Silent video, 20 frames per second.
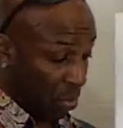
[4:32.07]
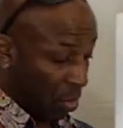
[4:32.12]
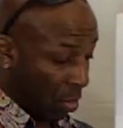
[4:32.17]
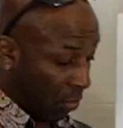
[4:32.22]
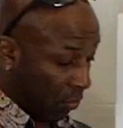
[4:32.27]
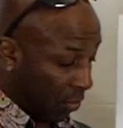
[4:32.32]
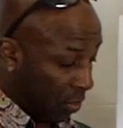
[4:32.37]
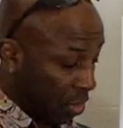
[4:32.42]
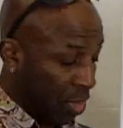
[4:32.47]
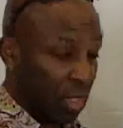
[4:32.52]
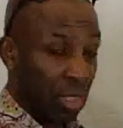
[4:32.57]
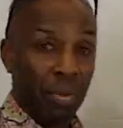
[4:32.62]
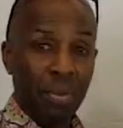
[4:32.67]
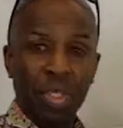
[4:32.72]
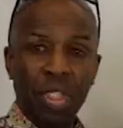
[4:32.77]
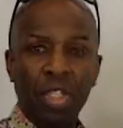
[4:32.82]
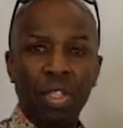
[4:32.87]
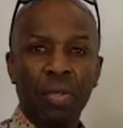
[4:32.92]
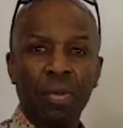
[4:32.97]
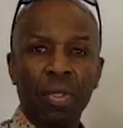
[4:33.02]
obviously the
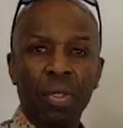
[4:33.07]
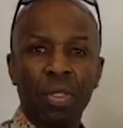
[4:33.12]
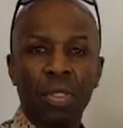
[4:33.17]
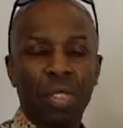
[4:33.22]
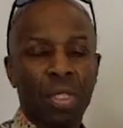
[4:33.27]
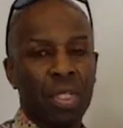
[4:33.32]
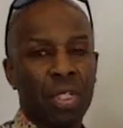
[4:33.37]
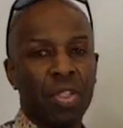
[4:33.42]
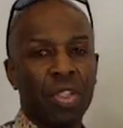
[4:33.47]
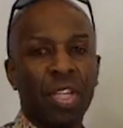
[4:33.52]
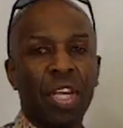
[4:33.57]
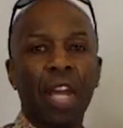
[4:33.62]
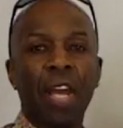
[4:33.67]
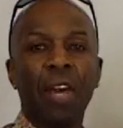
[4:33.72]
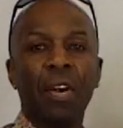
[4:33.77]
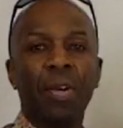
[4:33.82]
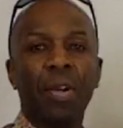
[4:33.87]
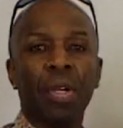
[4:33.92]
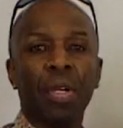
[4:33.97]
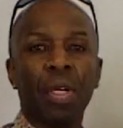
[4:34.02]
materials in the
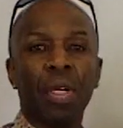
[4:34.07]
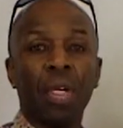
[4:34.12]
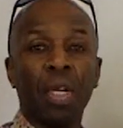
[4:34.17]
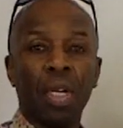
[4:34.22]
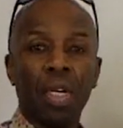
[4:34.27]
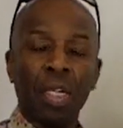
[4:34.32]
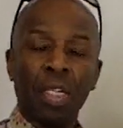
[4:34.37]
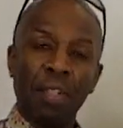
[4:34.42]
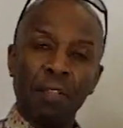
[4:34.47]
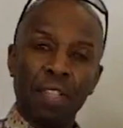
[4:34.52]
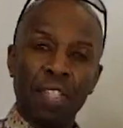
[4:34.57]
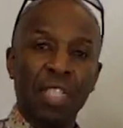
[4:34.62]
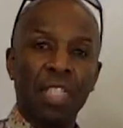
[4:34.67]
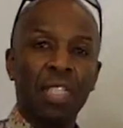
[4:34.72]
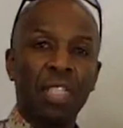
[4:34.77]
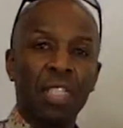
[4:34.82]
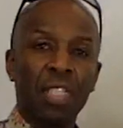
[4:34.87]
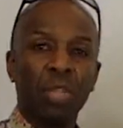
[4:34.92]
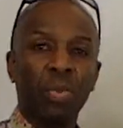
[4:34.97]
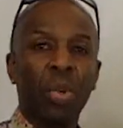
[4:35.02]
area, in the
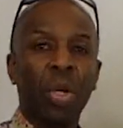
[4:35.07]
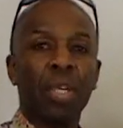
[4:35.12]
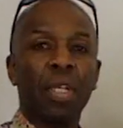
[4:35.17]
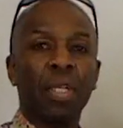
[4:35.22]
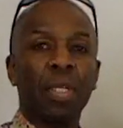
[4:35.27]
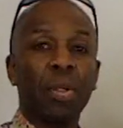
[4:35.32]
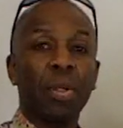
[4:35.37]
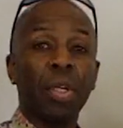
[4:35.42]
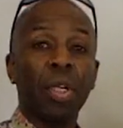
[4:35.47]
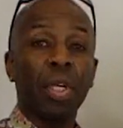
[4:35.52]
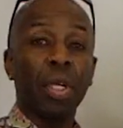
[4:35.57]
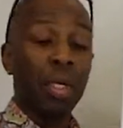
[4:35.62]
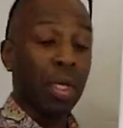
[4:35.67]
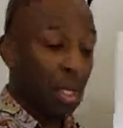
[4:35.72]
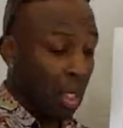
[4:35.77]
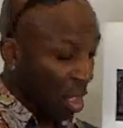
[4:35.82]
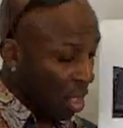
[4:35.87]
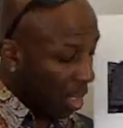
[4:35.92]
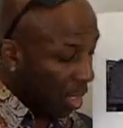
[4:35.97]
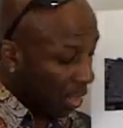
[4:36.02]
vicinity where you're looking,
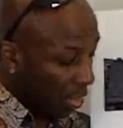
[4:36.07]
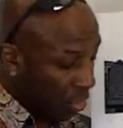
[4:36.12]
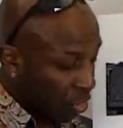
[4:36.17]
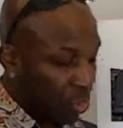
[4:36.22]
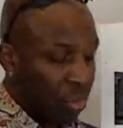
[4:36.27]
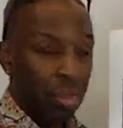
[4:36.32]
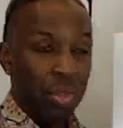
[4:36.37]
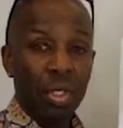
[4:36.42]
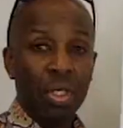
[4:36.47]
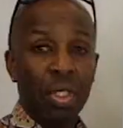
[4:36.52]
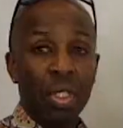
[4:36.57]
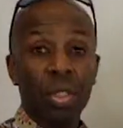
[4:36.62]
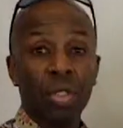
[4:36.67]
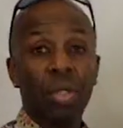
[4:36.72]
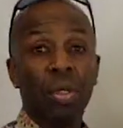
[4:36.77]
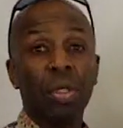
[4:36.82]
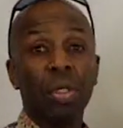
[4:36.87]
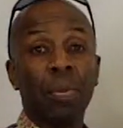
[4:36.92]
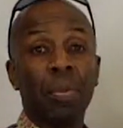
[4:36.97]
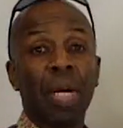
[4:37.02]
and using this
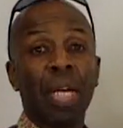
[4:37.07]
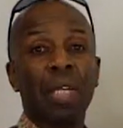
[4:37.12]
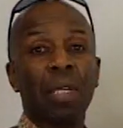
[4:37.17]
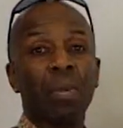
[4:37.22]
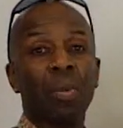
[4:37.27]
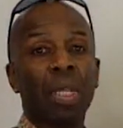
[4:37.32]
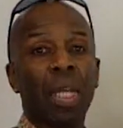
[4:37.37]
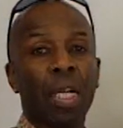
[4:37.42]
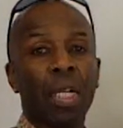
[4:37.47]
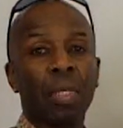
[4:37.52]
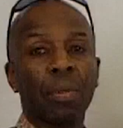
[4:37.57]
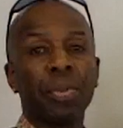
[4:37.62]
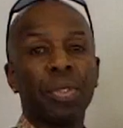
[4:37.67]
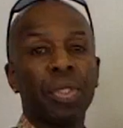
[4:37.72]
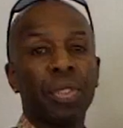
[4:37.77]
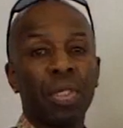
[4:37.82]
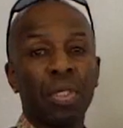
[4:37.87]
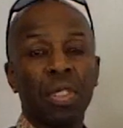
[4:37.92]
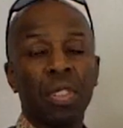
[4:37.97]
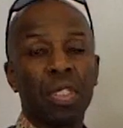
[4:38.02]
colour palette will help you
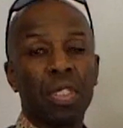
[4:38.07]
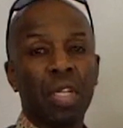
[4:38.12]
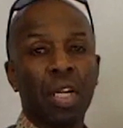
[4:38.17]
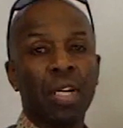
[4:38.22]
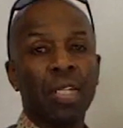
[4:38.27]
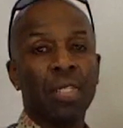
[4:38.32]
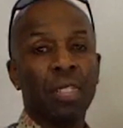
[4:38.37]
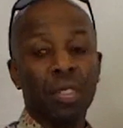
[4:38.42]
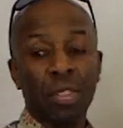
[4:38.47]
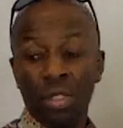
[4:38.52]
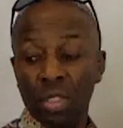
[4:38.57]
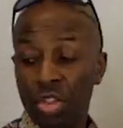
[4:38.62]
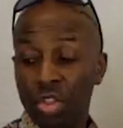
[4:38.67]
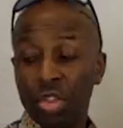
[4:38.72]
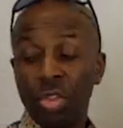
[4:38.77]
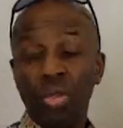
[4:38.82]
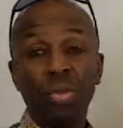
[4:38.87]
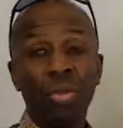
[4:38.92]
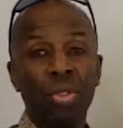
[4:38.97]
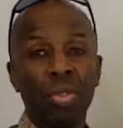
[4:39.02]
to decide and to
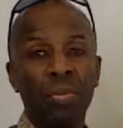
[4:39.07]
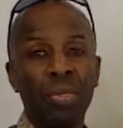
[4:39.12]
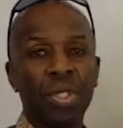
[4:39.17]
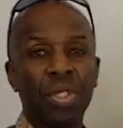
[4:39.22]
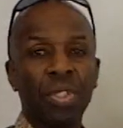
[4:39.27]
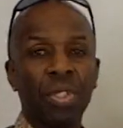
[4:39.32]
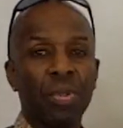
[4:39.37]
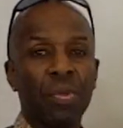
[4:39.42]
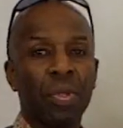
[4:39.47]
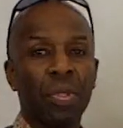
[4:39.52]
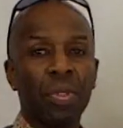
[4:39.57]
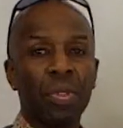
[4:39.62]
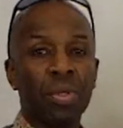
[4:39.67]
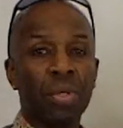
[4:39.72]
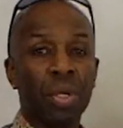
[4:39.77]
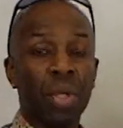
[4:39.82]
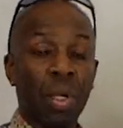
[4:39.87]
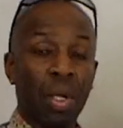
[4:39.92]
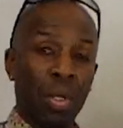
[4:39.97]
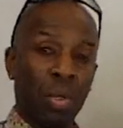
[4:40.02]
choose the materials
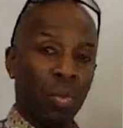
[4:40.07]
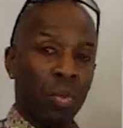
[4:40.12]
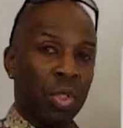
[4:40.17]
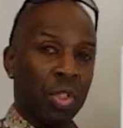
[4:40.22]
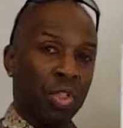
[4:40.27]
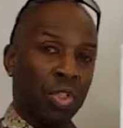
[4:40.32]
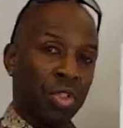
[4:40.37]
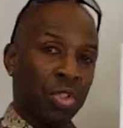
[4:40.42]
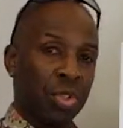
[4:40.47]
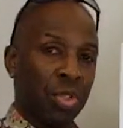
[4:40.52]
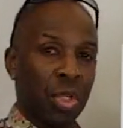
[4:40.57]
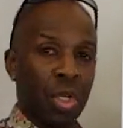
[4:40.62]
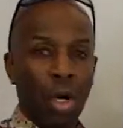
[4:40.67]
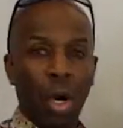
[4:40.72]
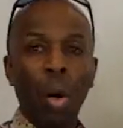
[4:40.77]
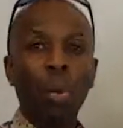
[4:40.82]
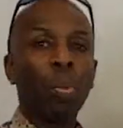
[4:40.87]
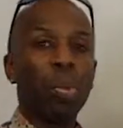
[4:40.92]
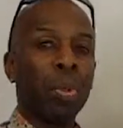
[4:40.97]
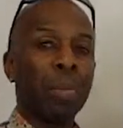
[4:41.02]
which
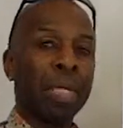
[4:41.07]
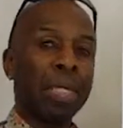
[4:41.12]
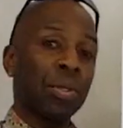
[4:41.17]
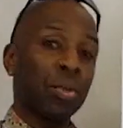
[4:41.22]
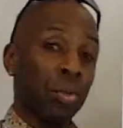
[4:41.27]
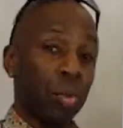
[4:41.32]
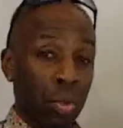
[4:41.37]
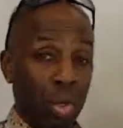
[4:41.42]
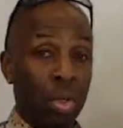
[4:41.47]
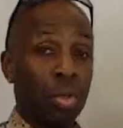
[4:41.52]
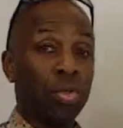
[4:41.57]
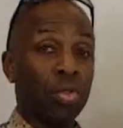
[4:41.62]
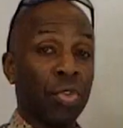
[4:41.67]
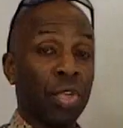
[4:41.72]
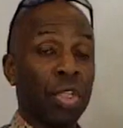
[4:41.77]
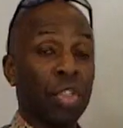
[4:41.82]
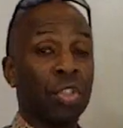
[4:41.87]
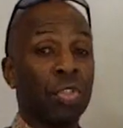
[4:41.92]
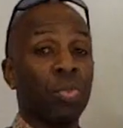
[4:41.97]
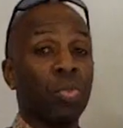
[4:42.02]
complement or
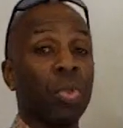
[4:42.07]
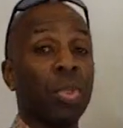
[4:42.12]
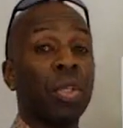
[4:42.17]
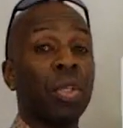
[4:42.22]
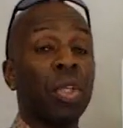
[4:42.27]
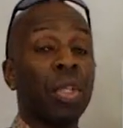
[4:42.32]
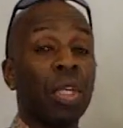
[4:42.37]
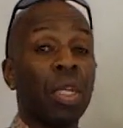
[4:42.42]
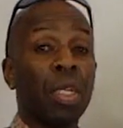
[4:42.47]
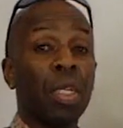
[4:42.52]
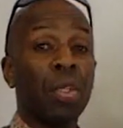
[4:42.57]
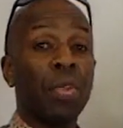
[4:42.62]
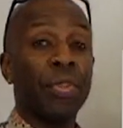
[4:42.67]
contrast with the